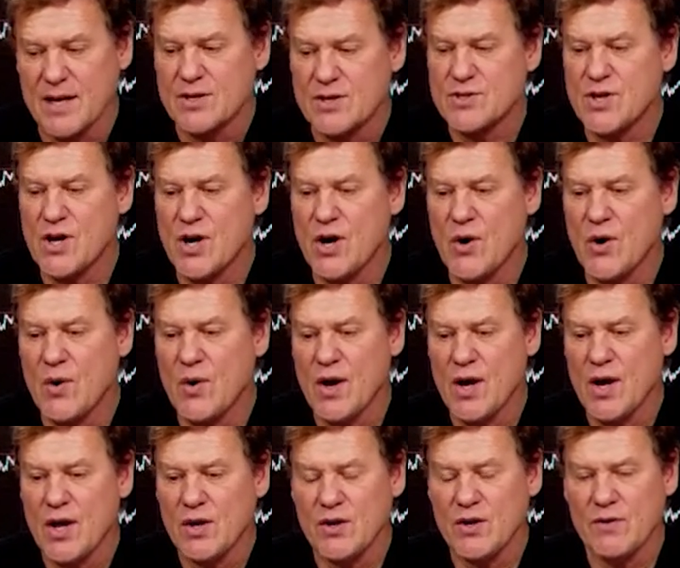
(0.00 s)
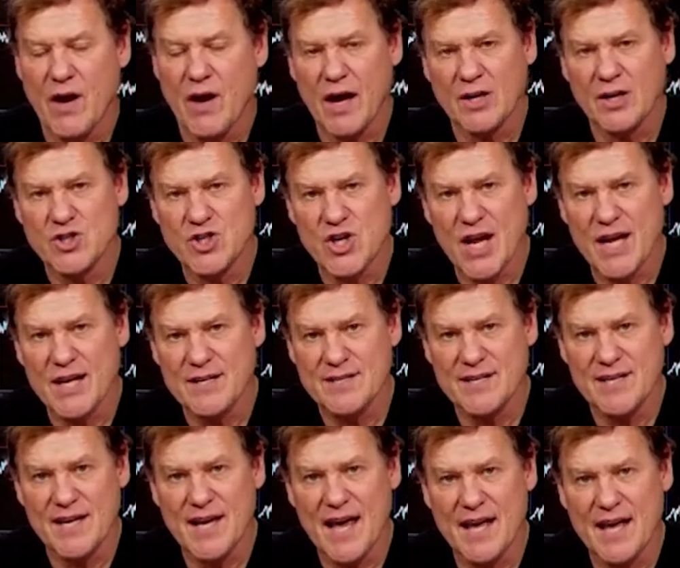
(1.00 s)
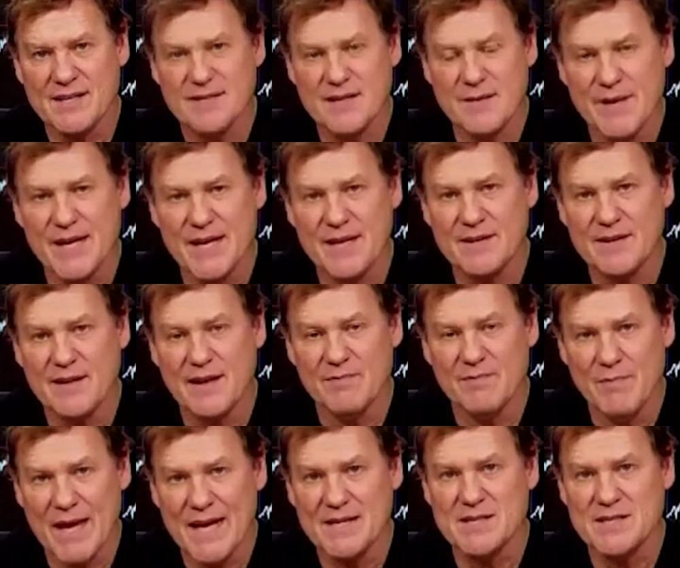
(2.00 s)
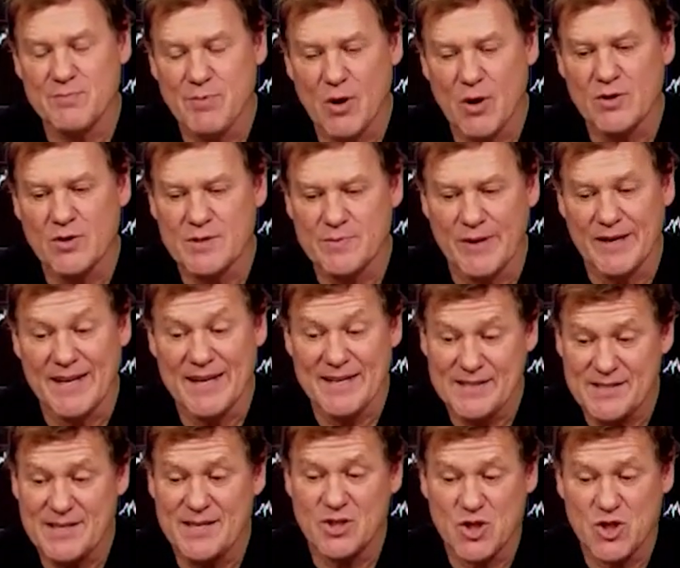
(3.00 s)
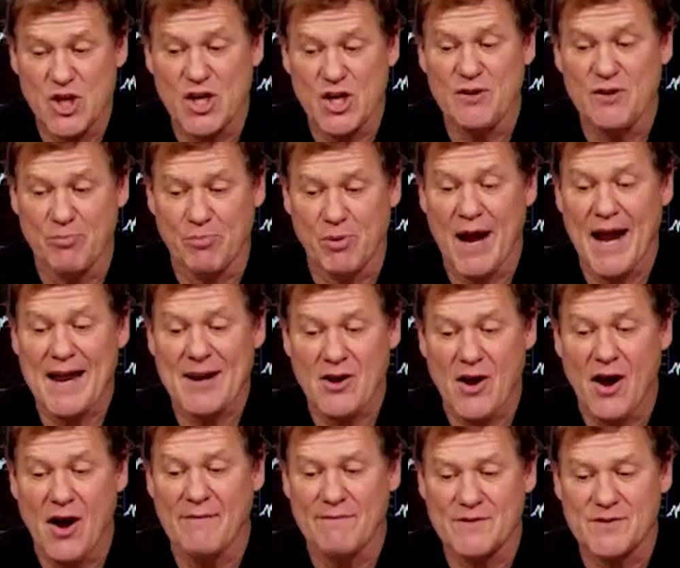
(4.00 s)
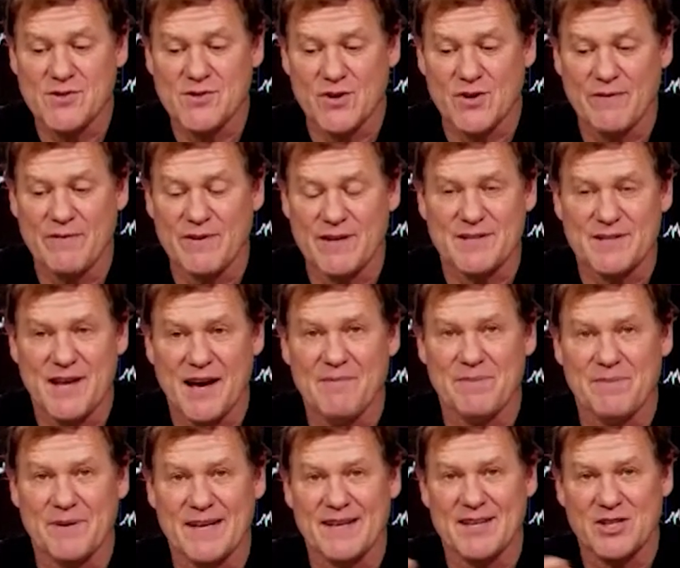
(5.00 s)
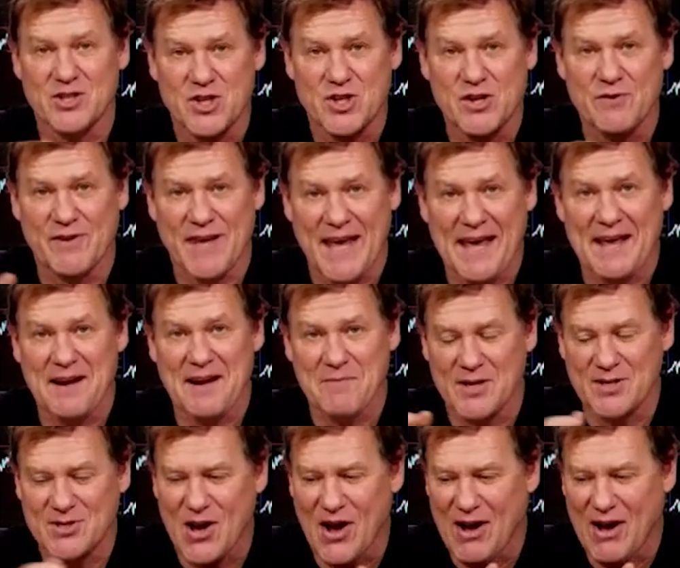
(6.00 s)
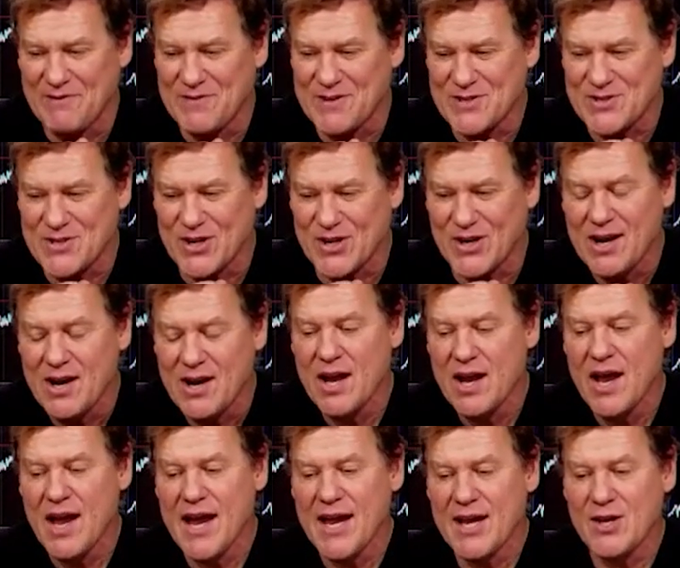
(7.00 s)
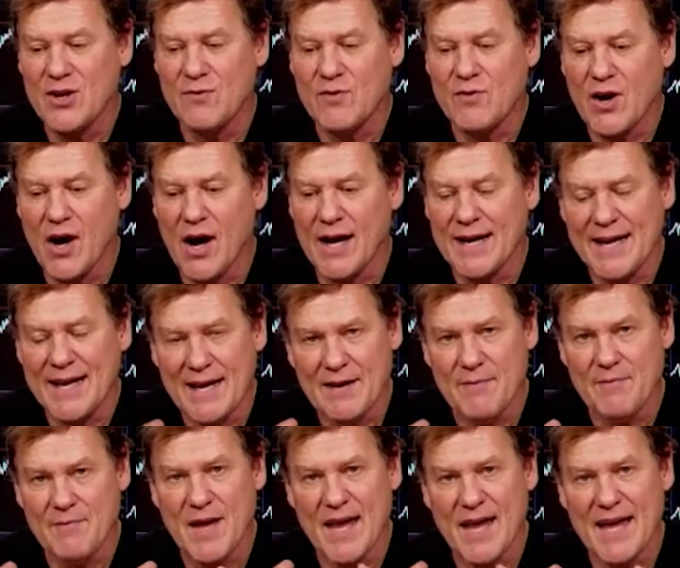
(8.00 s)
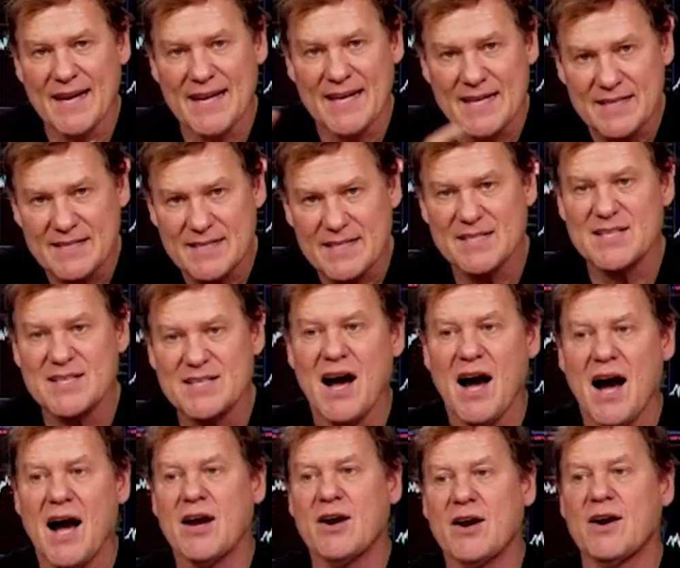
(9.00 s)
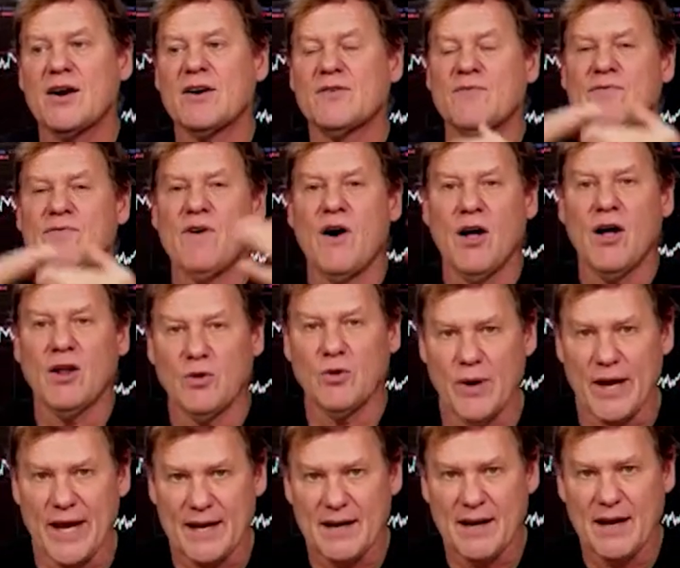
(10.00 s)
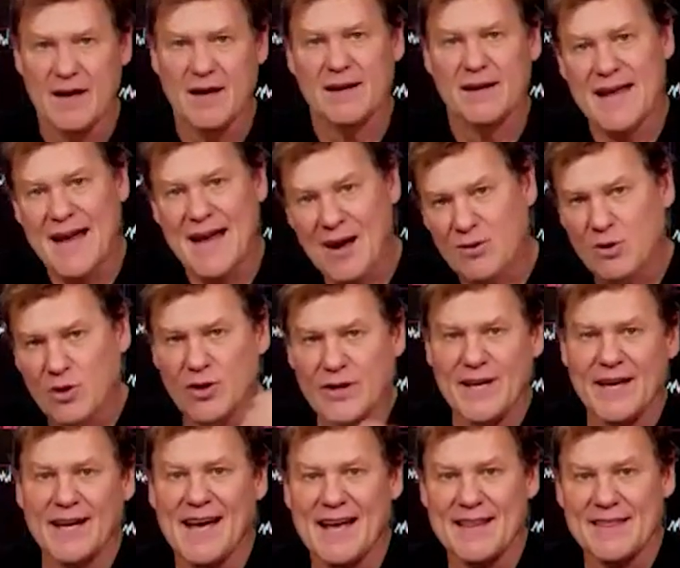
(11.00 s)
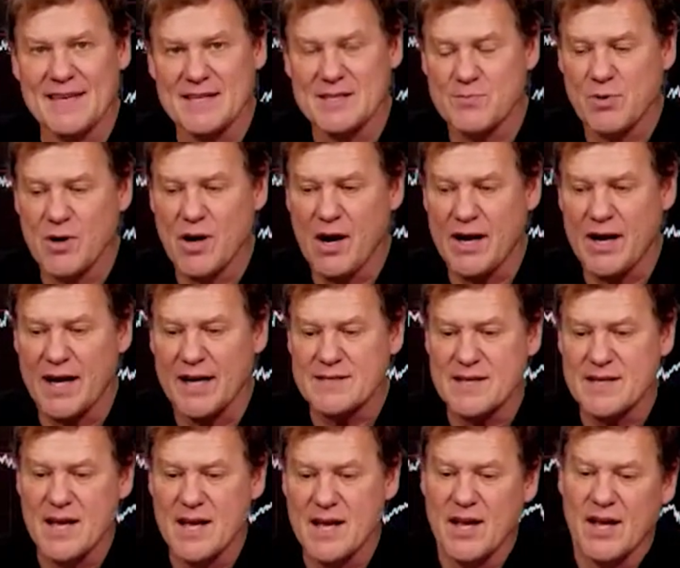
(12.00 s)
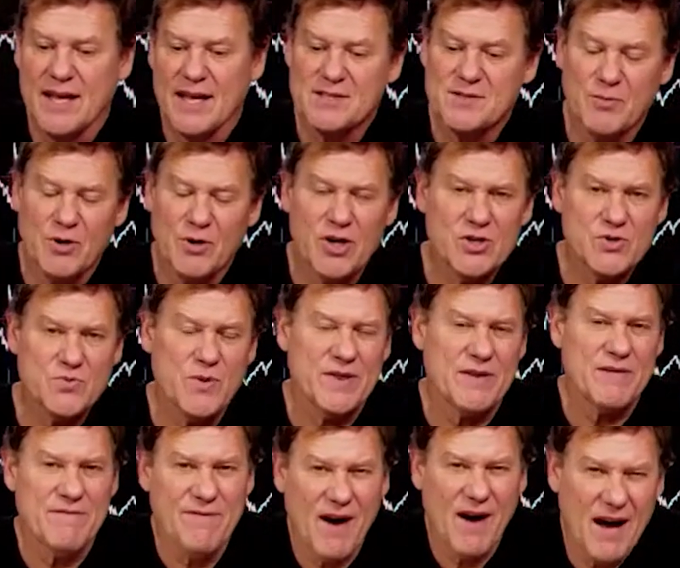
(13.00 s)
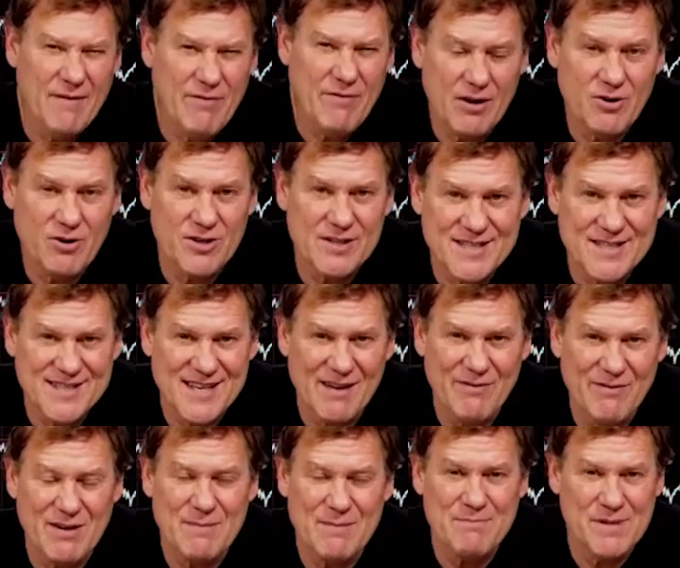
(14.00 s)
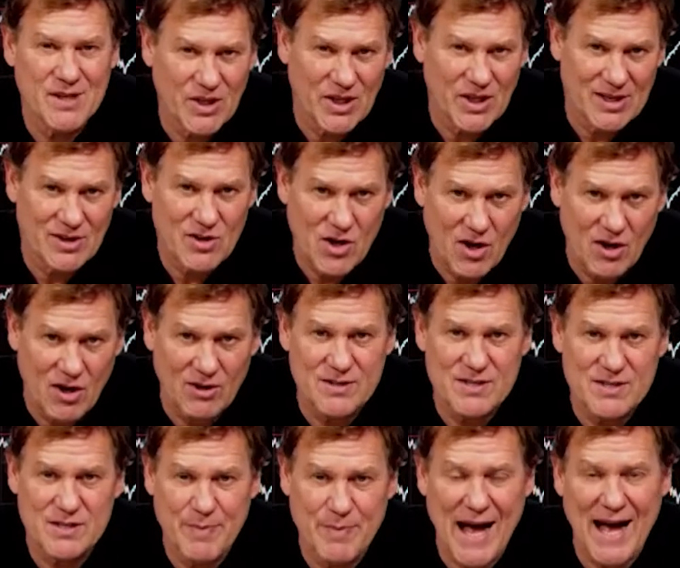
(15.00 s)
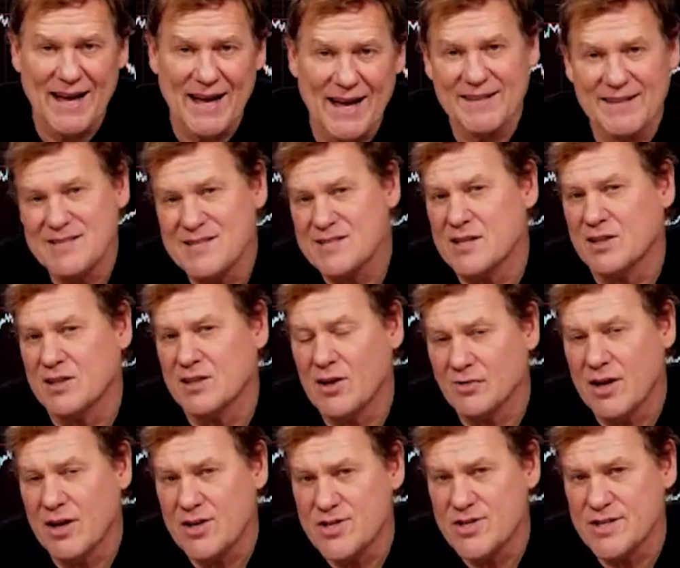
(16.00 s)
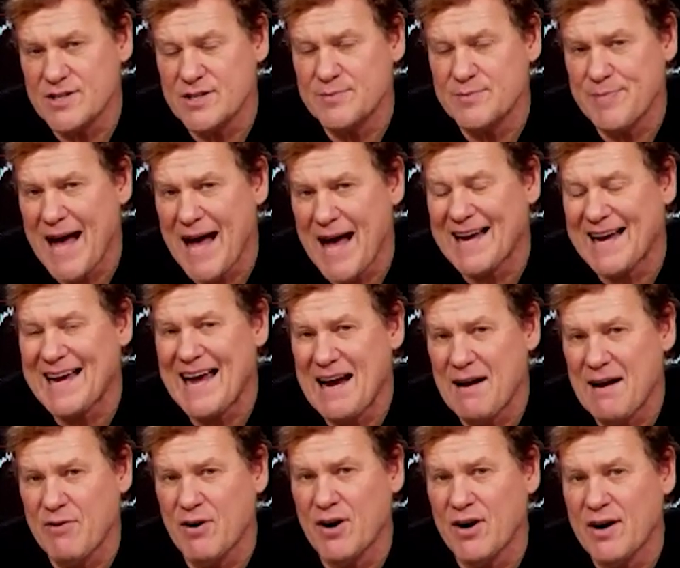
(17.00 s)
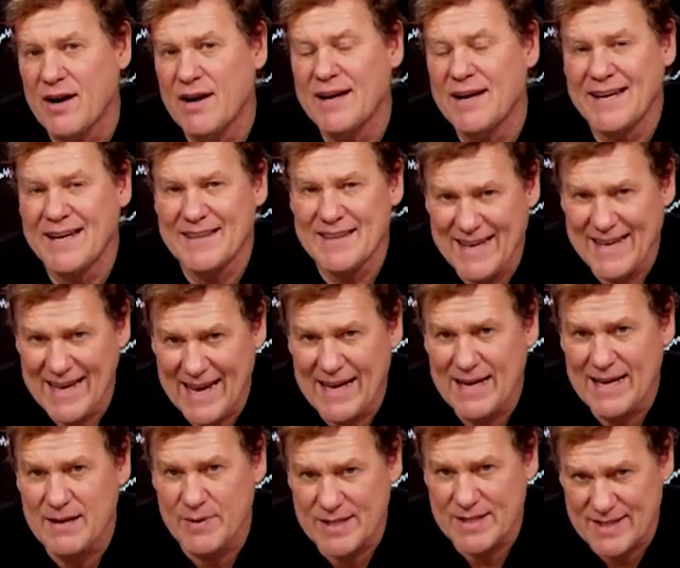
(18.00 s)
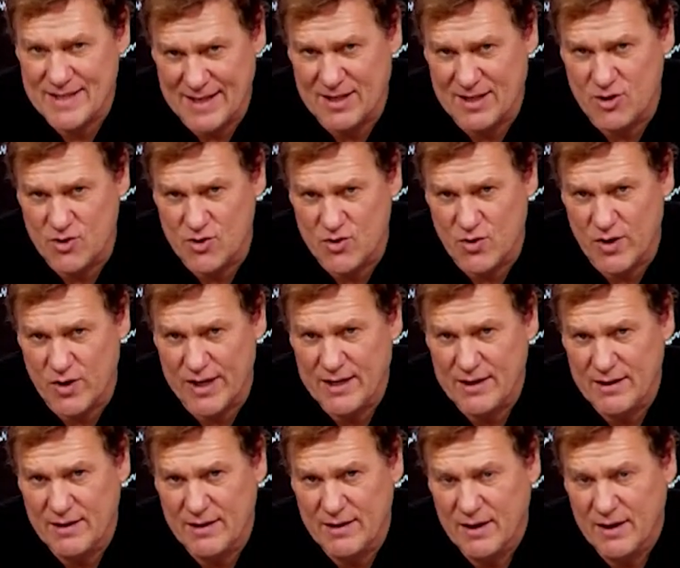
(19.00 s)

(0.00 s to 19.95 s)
So you've got Jay-Z as the main spokesman. He's the chief brand officer of this company, the chief cannabis officer. You've got him and his entire following now looking at these products. It's merged with a $570 million SPAC. This is the largest SPAC ever in the cannabis industry.